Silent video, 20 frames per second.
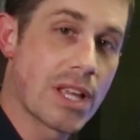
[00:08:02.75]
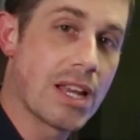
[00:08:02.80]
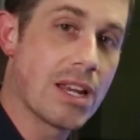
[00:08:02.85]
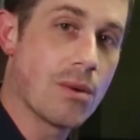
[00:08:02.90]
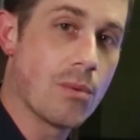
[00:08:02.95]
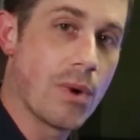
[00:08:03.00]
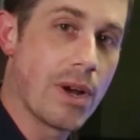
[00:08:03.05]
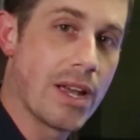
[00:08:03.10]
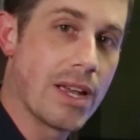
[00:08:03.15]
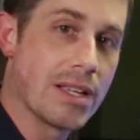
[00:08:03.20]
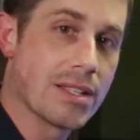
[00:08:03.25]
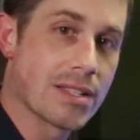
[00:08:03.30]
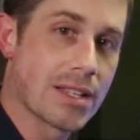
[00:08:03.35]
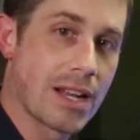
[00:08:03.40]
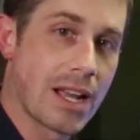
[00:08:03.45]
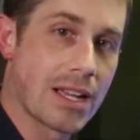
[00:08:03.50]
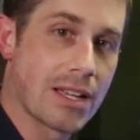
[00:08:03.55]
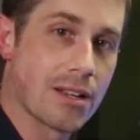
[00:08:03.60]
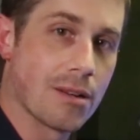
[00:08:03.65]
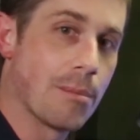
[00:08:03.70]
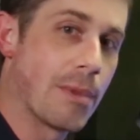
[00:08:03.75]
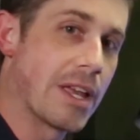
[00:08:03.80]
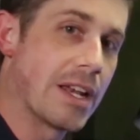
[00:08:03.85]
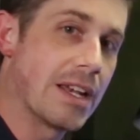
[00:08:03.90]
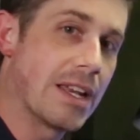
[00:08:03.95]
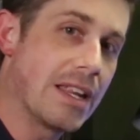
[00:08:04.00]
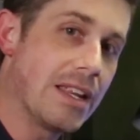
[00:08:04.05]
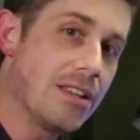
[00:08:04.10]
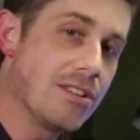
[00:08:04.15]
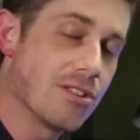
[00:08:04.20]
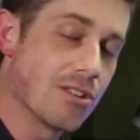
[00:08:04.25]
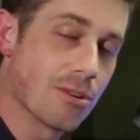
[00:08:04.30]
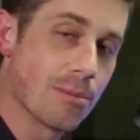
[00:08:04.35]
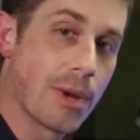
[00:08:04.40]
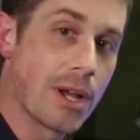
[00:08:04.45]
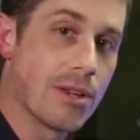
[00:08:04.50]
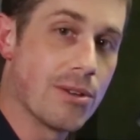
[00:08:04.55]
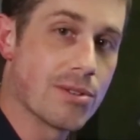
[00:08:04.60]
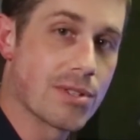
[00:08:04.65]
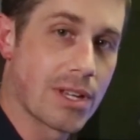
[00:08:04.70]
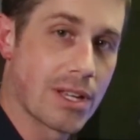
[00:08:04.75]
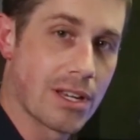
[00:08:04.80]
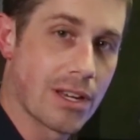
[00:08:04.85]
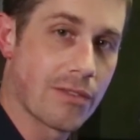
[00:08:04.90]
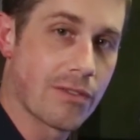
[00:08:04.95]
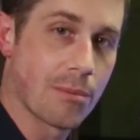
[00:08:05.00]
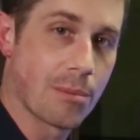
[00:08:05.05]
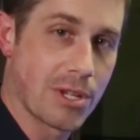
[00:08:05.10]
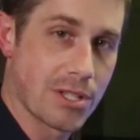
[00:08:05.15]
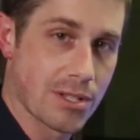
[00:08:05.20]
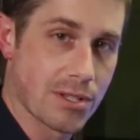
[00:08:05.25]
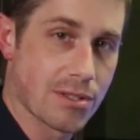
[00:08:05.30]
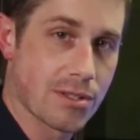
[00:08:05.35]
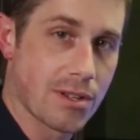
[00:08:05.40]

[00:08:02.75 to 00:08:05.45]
any ways that I could have made it easier by using a different piece of